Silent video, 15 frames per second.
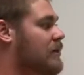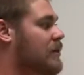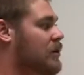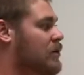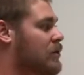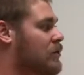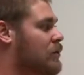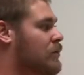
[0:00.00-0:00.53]

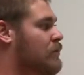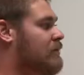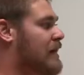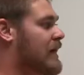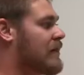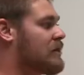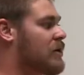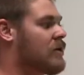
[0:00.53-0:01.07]
You
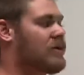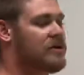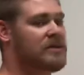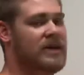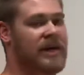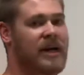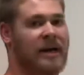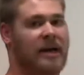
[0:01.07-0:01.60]
may
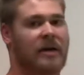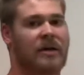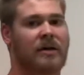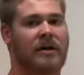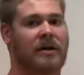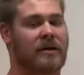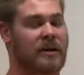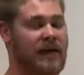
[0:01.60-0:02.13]
notice
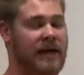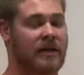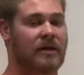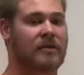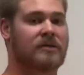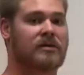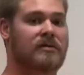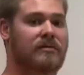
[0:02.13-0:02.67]
an
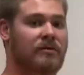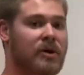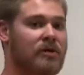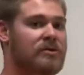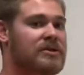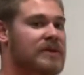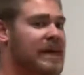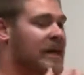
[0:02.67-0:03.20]

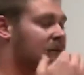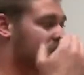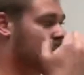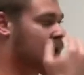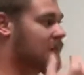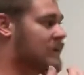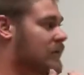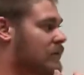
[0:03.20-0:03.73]
airflow sound
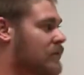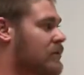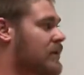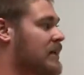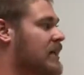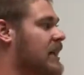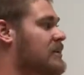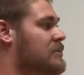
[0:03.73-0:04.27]
coming through
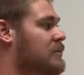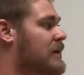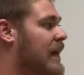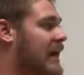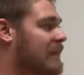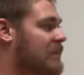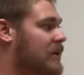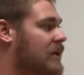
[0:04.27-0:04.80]
the nasal
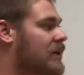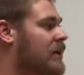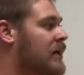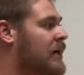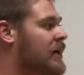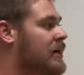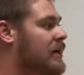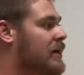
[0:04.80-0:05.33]
cavity.
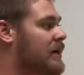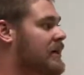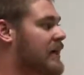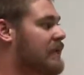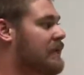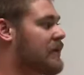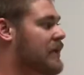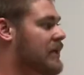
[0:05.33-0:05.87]

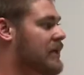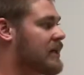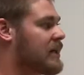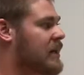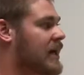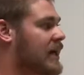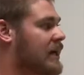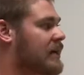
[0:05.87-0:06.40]
That would
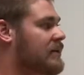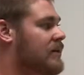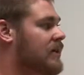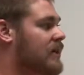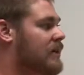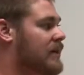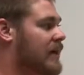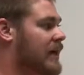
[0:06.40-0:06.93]
indicate
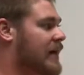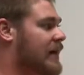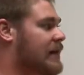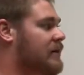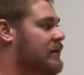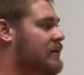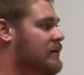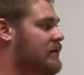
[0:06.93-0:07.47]

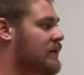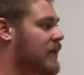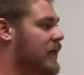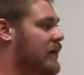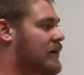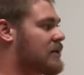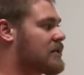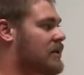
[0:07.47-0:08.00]
that
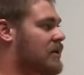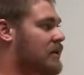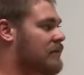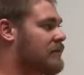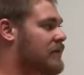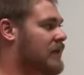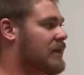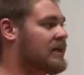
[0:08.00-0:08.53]
areas
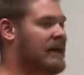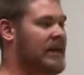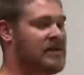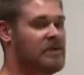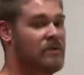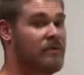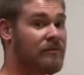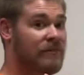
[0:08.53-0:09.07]
of the
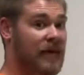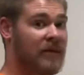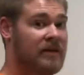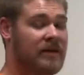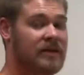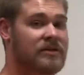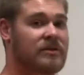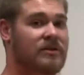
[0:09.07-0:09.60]
nasal
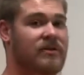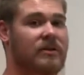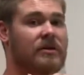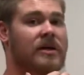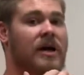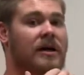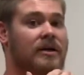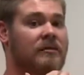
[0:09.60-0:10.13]
pharynx are
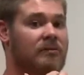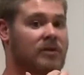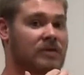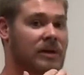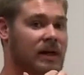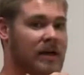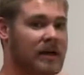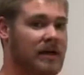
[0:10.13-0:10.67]
not
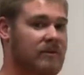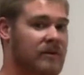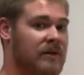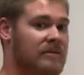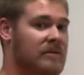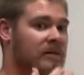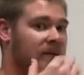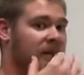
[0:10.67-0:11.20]
communicating
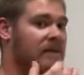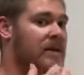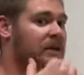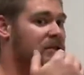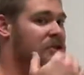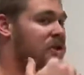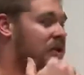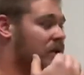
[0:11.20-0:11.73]
correctly and not
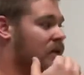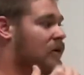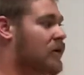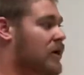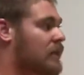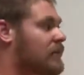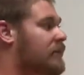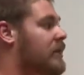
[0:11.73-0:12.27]
shutting
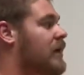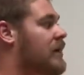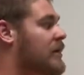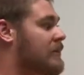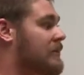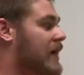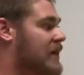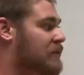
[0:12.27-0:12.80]
off
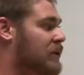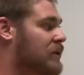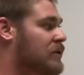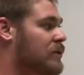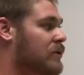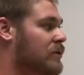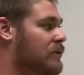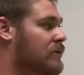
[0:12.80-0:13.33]
the pathway
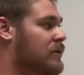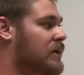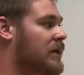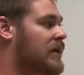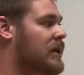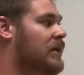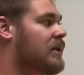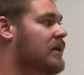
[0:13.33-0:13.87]
to
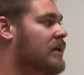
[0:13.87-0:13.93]
the